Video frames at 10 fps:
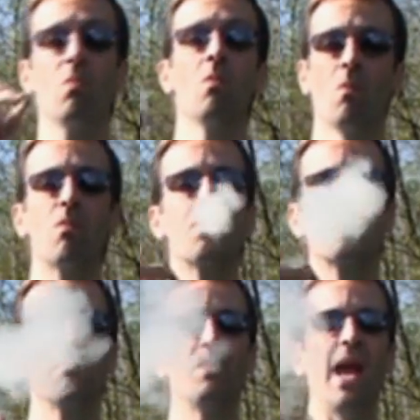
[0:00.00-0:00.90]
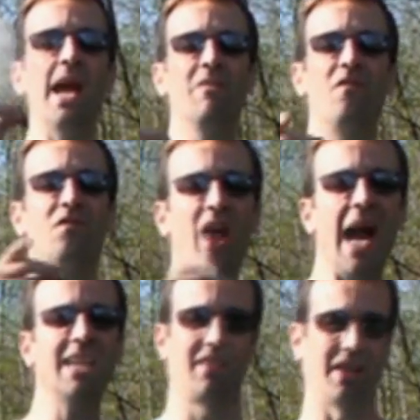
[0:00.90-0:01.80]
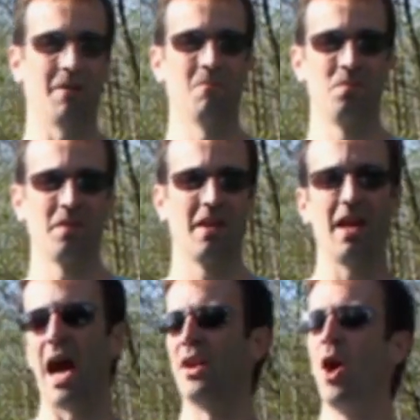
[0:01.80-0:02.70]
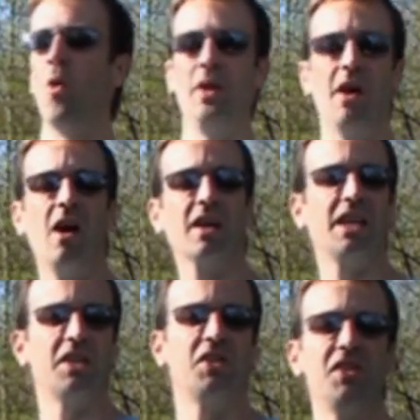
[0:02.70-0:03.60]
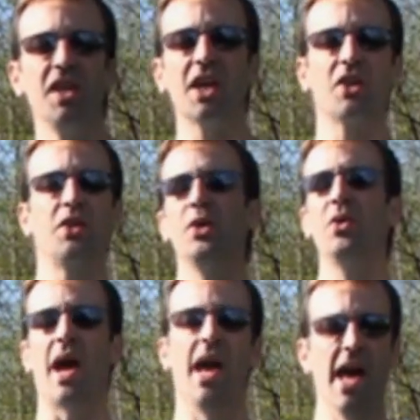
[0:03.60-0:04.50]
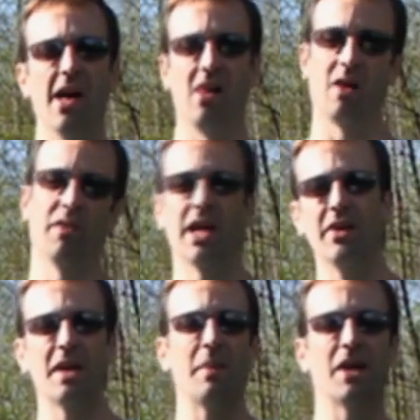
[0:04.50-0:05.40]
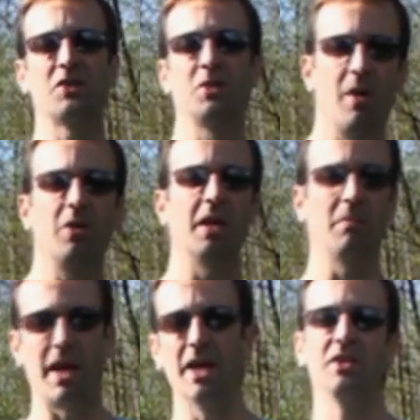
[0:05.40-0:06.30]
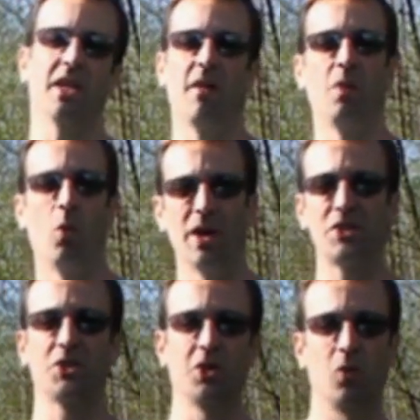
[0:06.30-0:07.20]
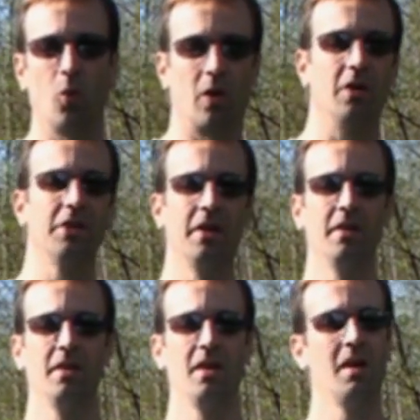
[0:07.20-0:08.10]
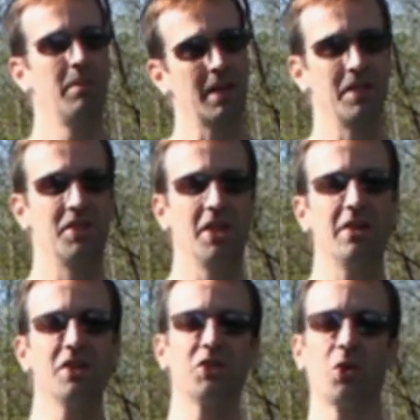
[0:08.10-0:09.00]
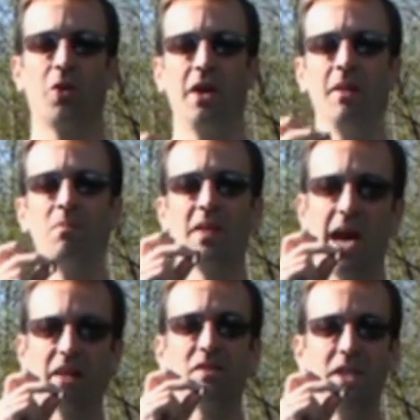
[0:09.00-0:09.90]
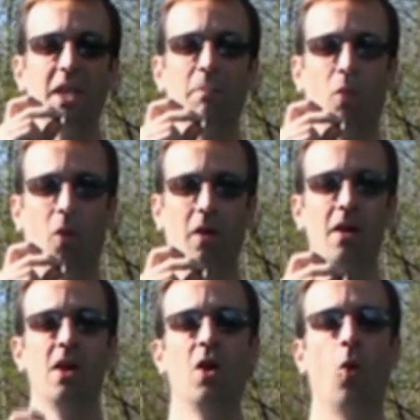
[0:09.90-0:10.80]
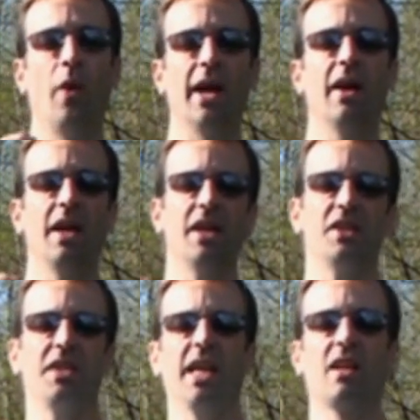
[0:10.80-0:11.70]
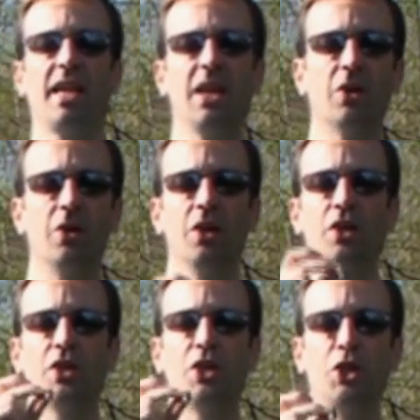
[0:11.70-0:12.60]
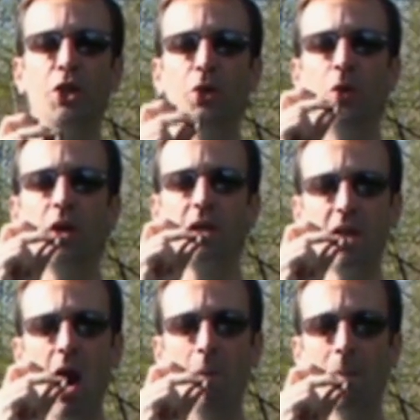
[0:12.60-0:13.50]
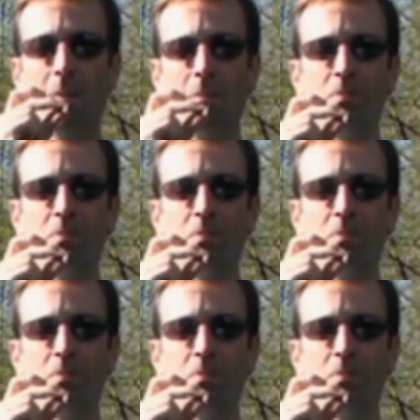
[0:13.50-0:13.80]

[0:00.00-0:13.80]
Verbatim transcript: Mm. And finally, I know we all get sick to hell of hearing about smoking bans in the Western world, but consider a story out of Singapore where it is illegal to chew gum